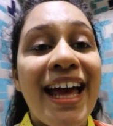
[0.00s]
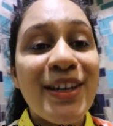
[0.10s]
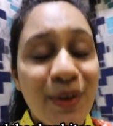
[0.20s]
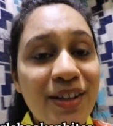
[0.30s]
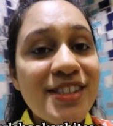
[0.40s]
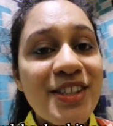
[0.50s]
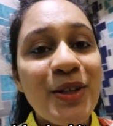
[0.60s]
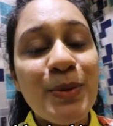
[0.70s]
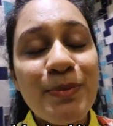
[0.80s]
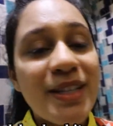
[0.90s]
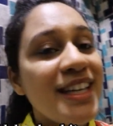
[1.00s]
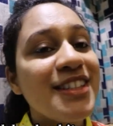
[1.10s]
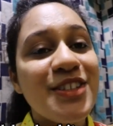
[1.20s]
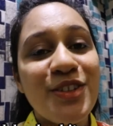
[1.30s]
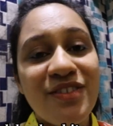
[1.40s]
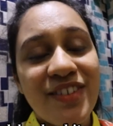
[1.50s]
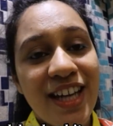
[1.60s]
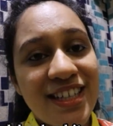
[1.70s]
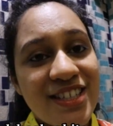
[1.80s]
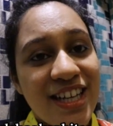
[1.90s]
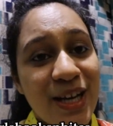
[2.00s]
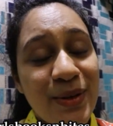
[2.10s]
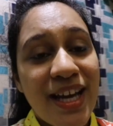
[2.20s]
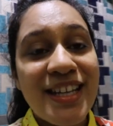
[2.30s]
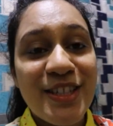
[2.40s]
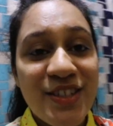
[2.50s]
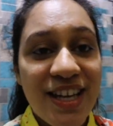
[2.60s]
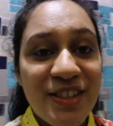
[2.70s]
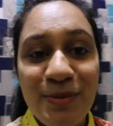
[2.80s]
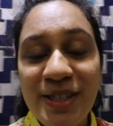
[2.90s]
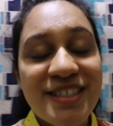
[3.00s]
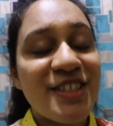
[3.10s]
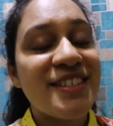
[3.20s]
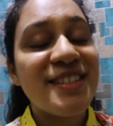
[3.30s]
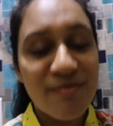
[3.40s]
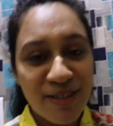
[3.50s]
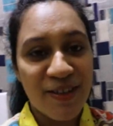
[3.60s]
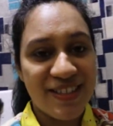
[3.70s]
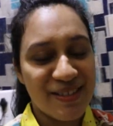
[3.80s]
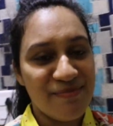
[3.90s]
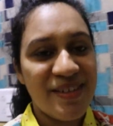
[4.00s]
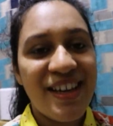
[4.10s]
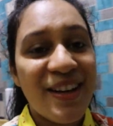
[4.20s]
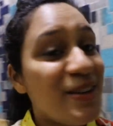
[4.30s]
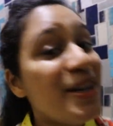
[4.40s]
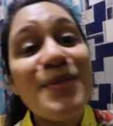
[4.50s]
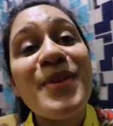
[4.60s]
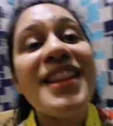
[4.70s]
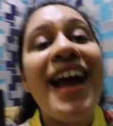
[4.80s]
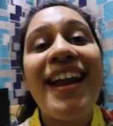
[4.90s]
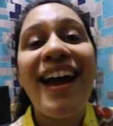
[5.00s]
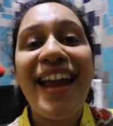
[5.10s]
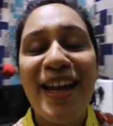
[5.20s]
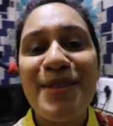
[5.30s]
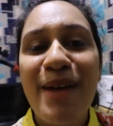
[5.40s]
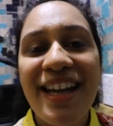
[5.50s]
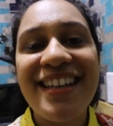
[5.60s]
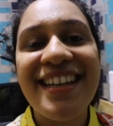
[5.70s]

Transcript: and also please do not forget to check out Helly's channel because she's simply awesome alright with that I end my